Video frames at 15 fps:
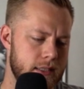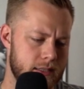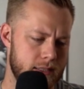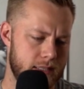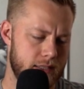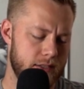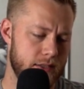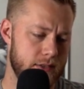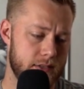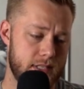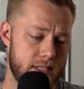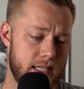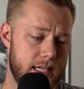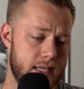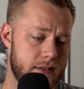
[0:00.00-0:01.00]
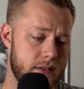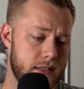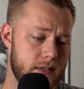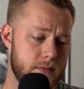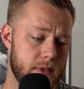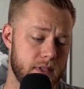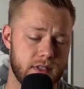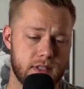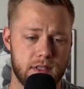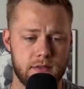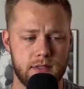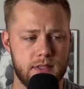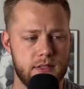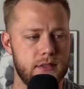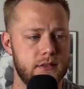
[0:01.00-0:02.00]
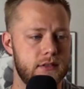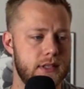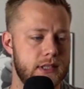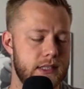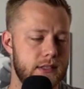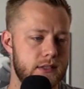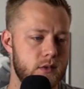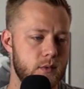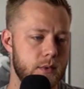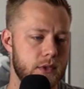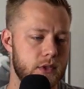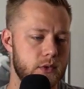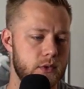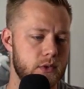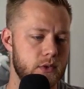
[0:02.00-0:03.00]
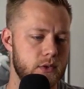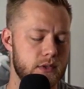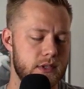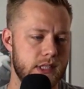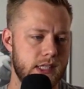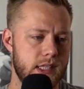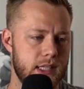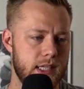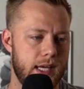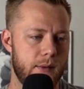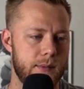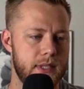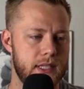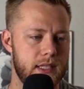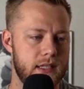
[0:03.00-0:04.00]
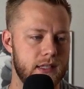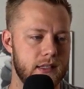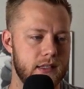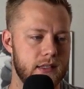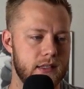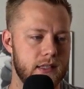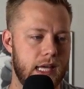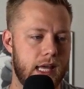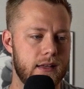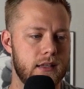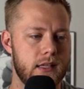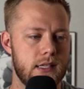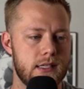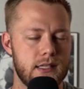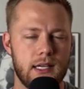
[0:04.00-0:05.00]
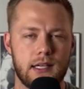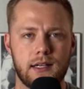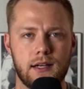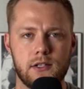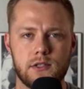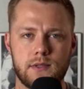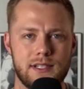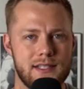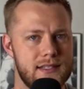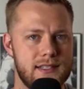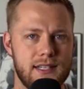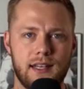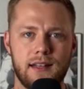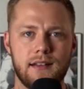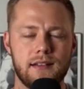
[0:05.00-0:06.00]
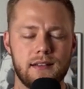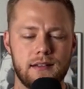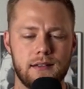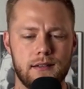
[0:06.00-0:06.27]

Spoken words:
I don't know, see athletes from other countries too. I think it's super cool seeing how many athletes that countries send.